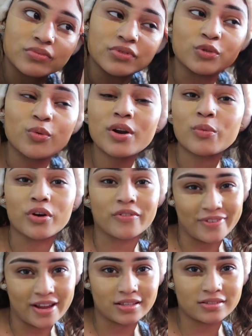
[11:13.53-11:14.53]
you want to
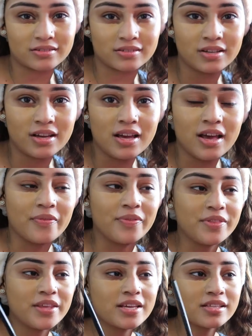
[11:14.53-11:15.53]
work fast.
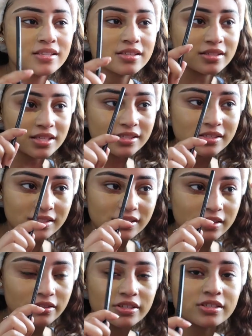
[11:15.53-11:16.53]
This
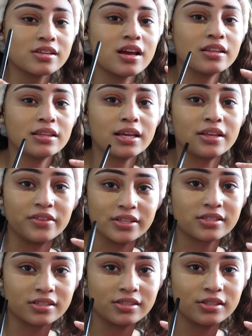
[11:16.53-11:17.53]
concealer is not like
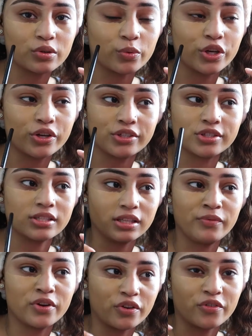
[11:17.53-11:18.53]
this concealer where you can just
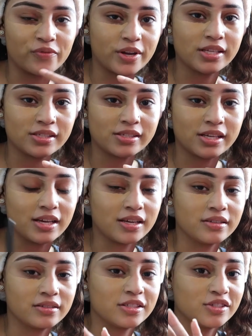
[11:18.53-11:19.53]
leave it on your face
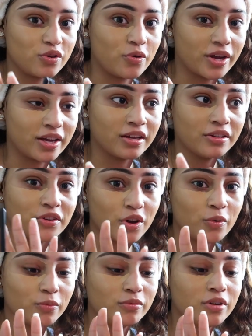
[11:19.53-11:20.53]
and it's okay.
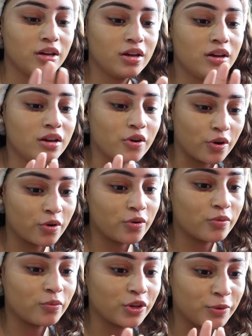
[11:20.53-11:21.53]
No.
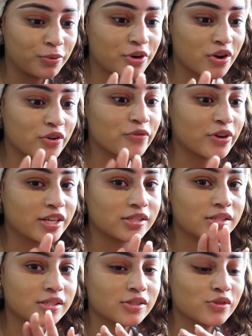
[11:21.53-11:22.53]
Girl, when you put it on your
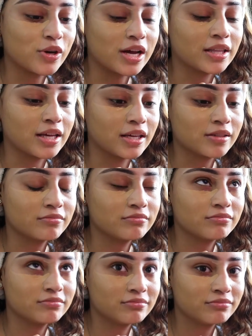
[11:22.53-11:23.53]
face, you got like
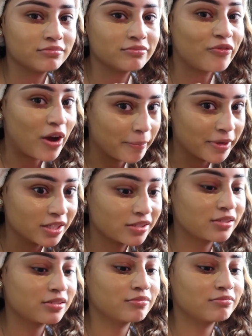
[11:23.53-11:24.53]
5
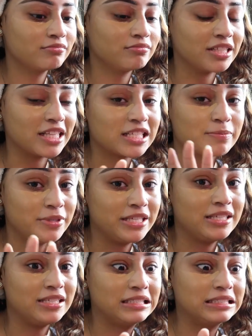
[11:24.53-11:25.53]
minutes. And that's
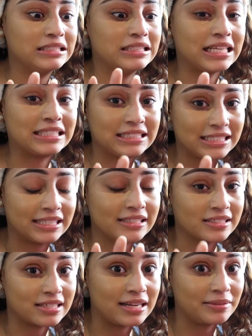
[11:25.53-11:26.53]
me exceeding
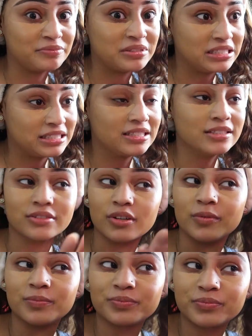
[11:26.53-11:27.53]
the time. So